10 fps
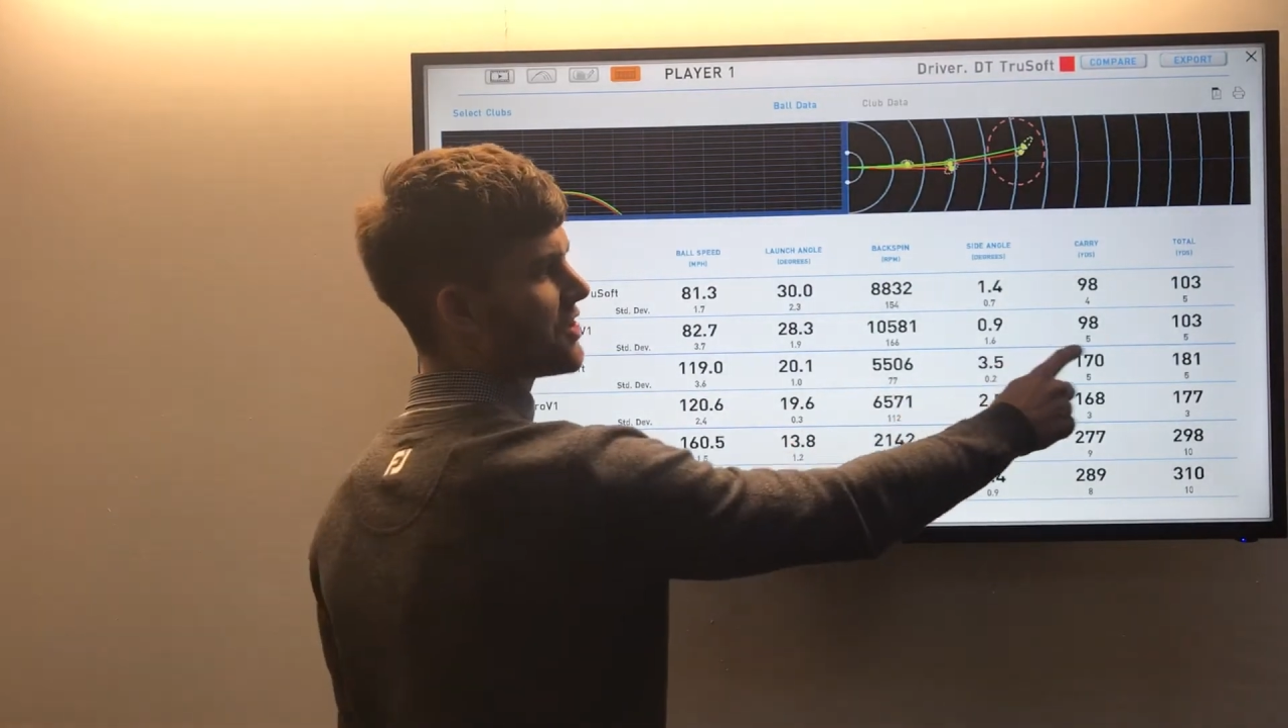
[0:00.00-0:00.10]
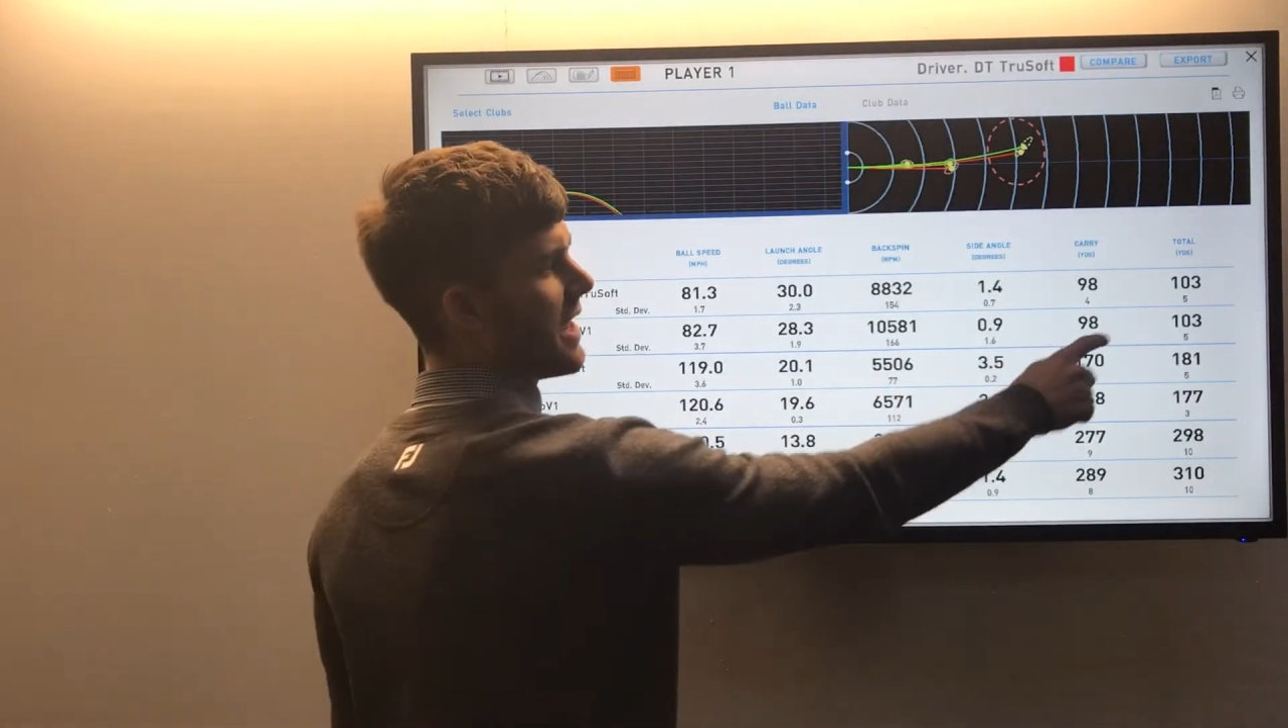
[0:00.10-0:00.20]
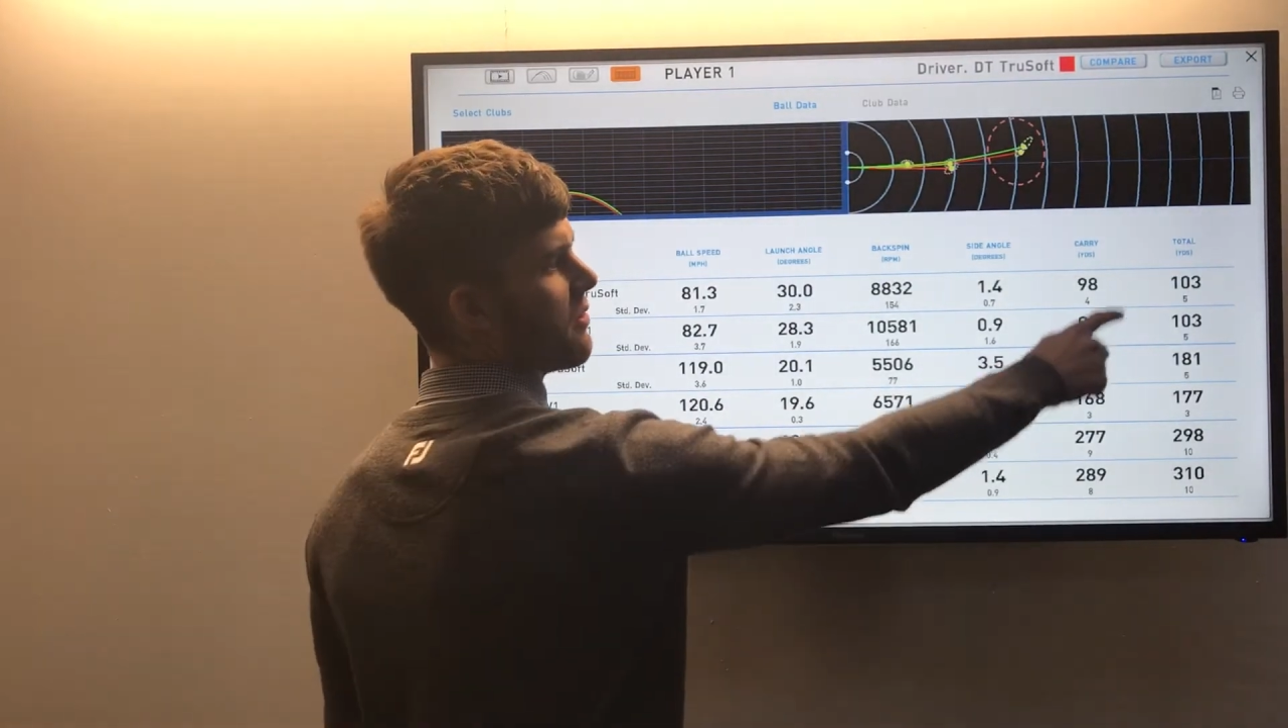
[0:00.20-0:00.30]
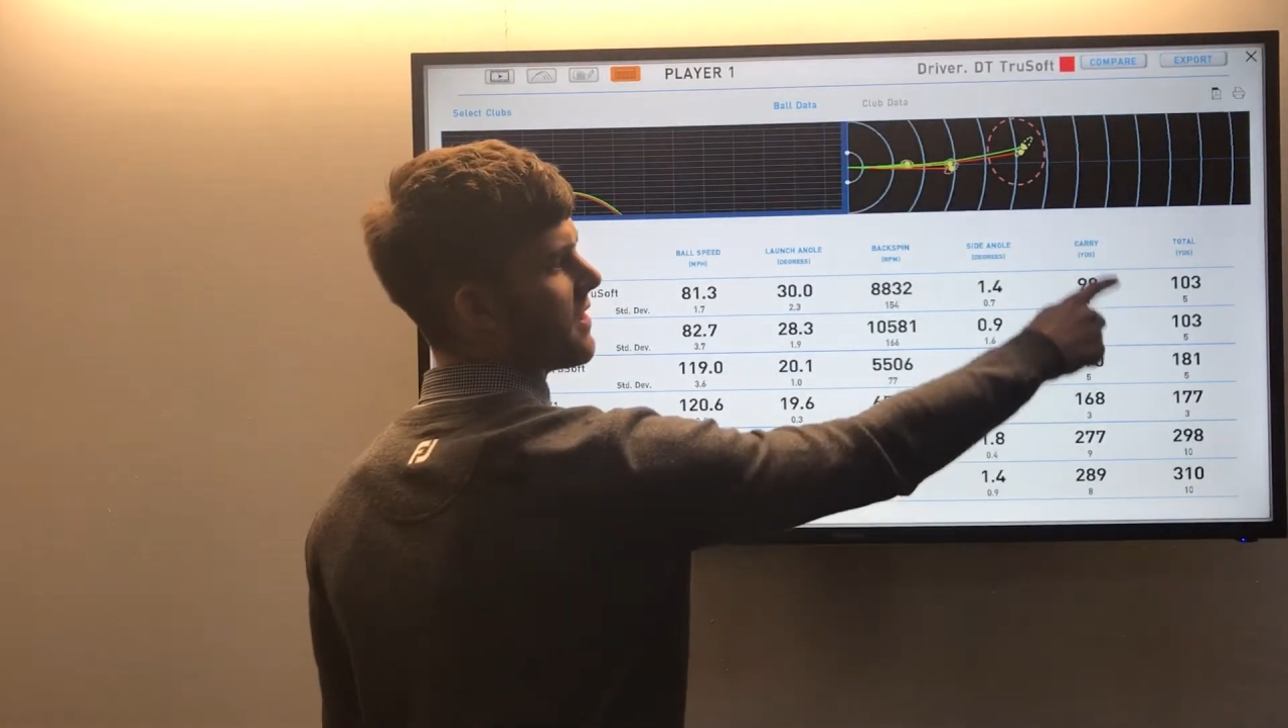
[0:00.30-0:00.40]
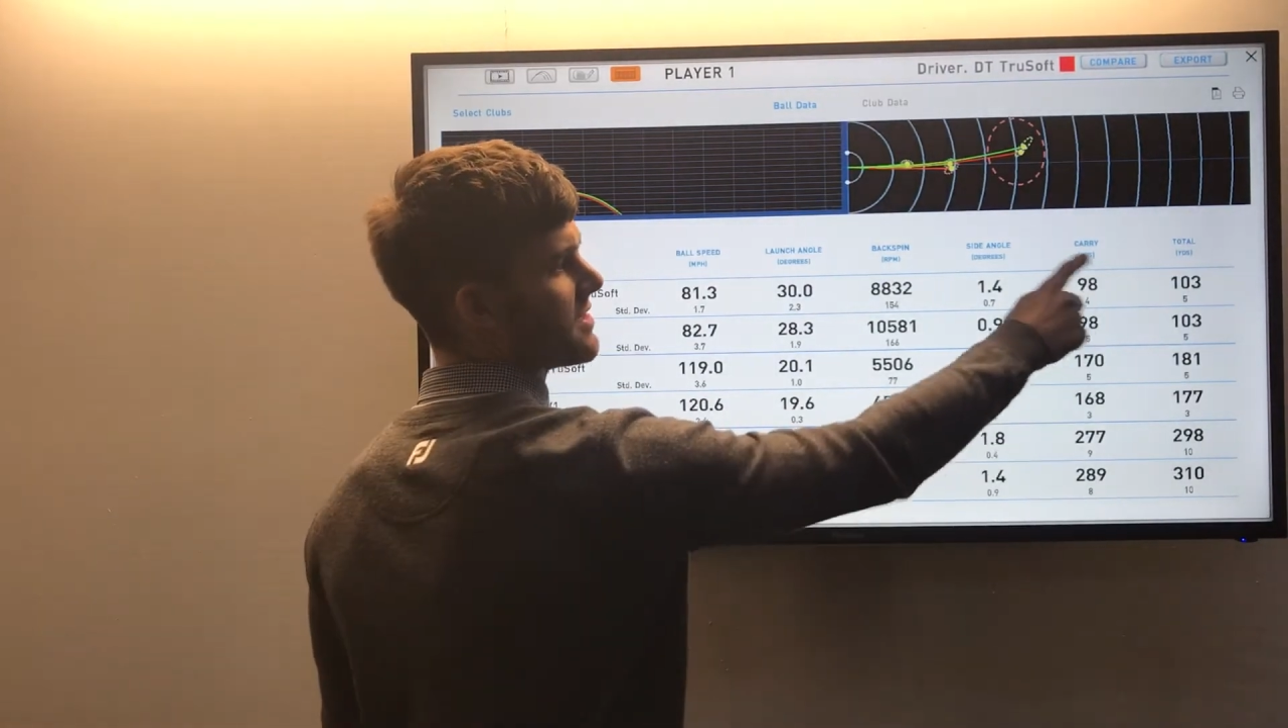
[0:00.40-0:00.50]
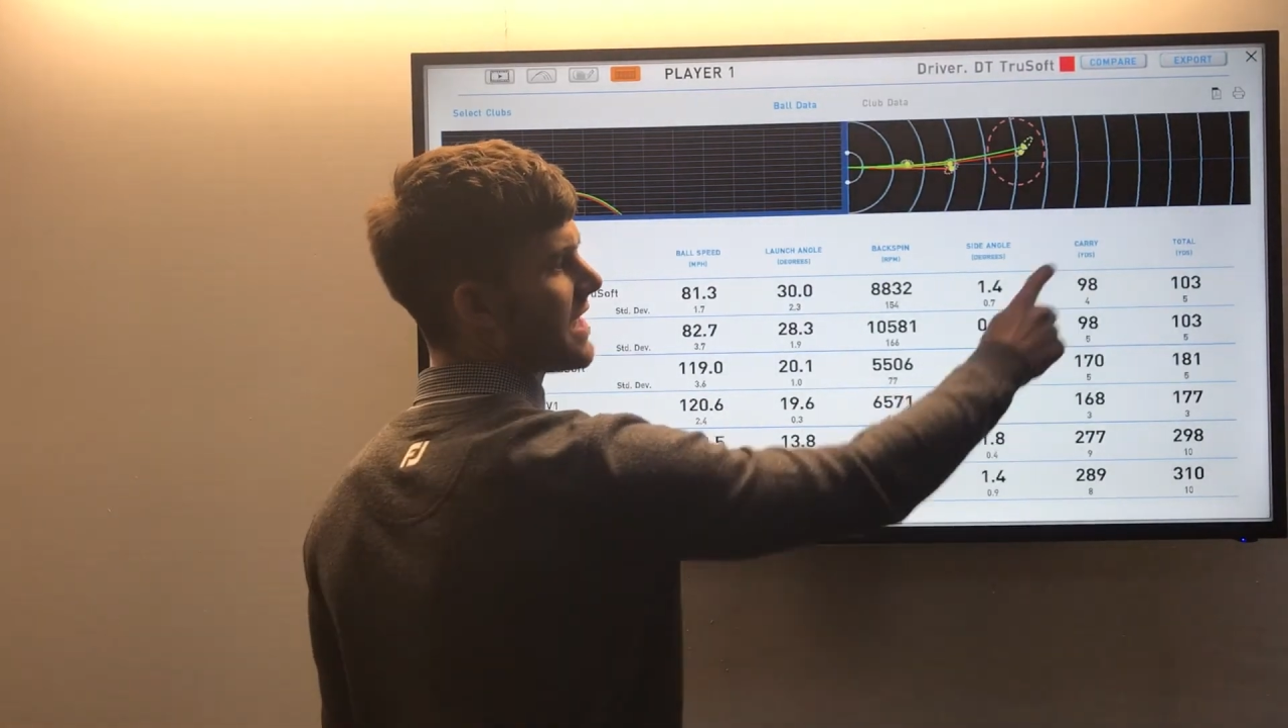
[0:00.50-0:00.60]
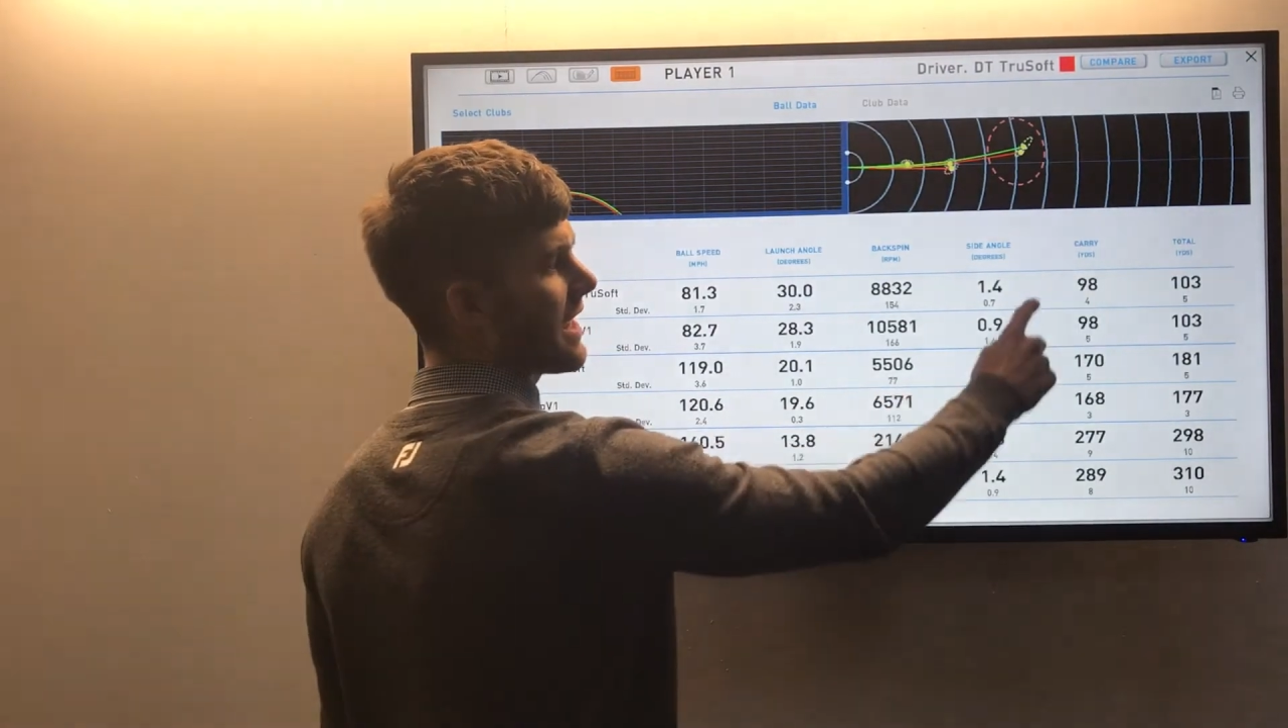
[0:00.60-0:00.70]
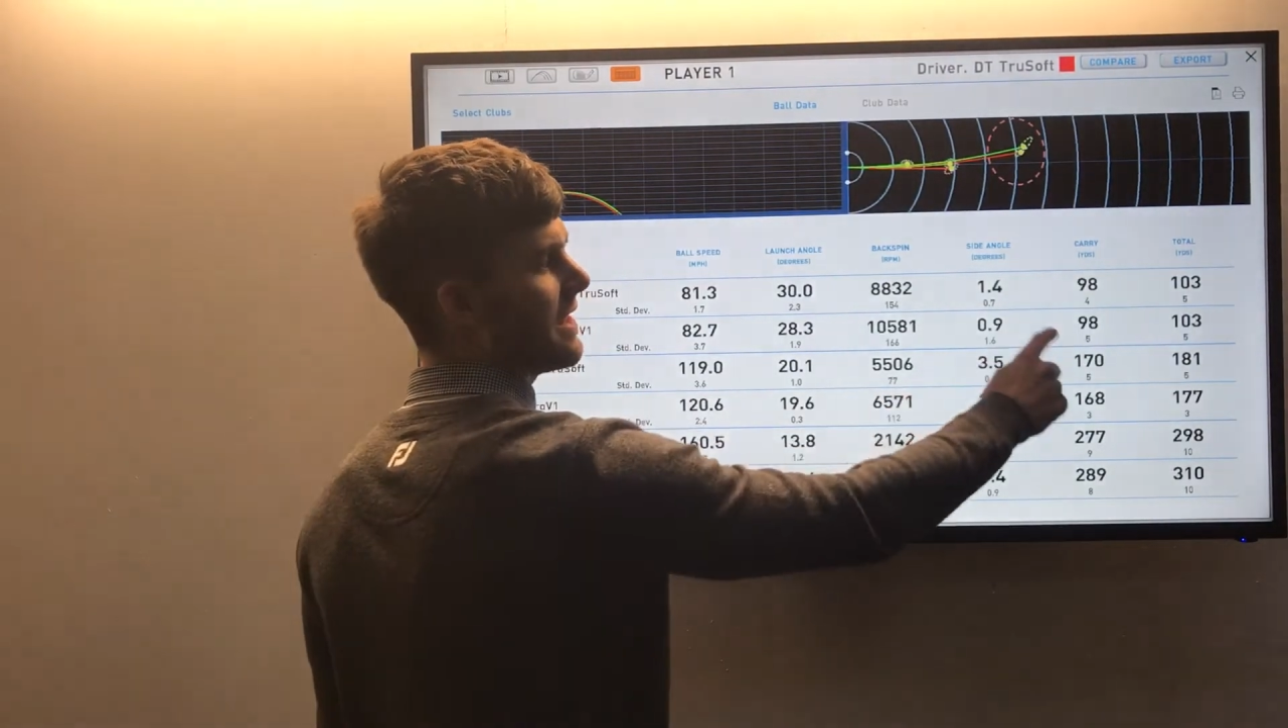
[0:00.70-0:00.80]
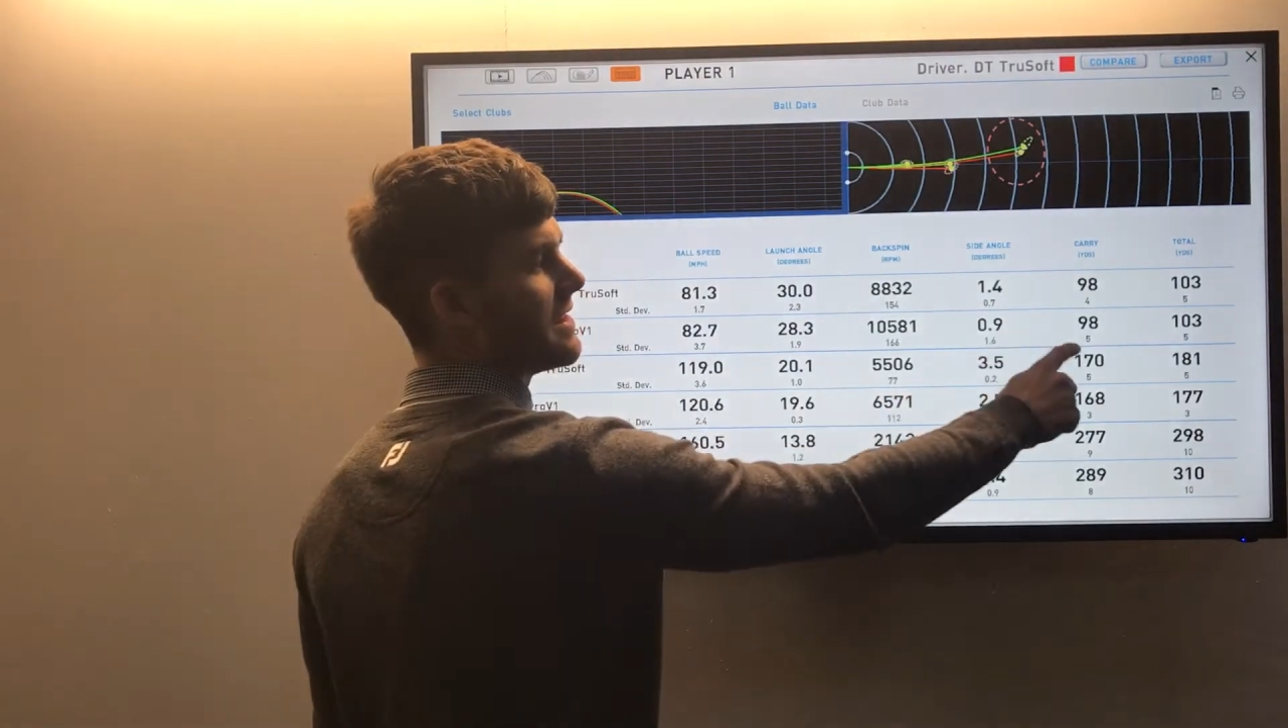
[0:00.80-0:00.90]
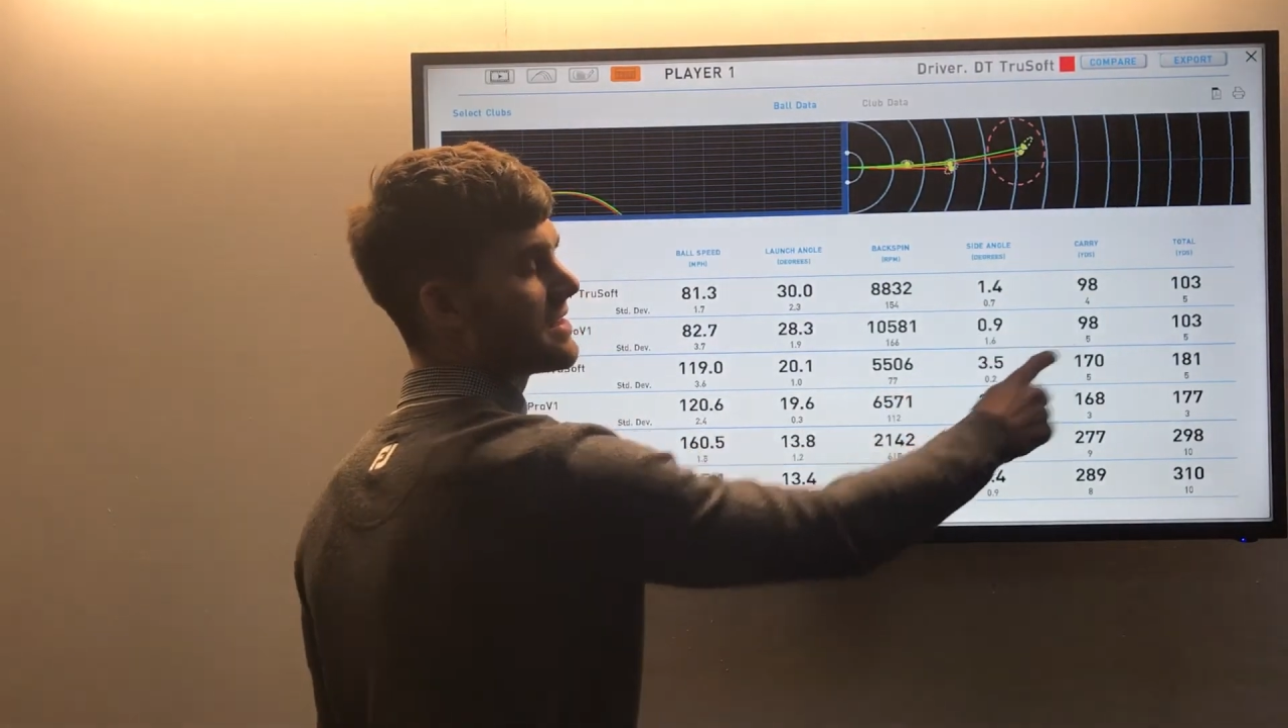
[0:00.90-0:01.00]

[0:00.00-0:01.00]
they were exactly